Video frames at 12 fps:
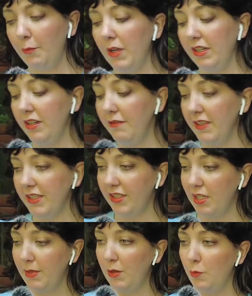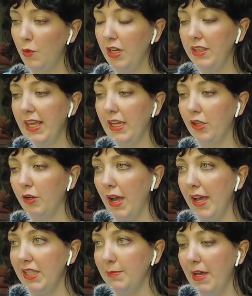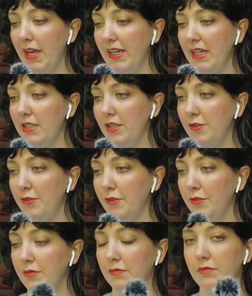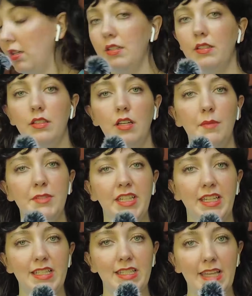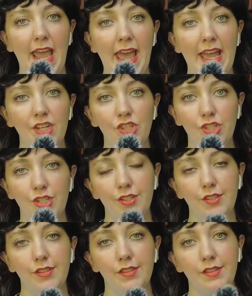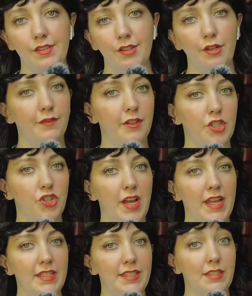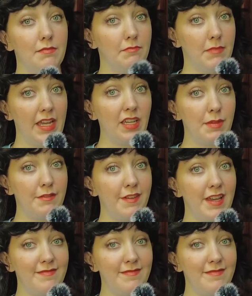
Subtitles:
wonder if this could be worn like crossbody too. Almost like a sash over a dress. That could be fun.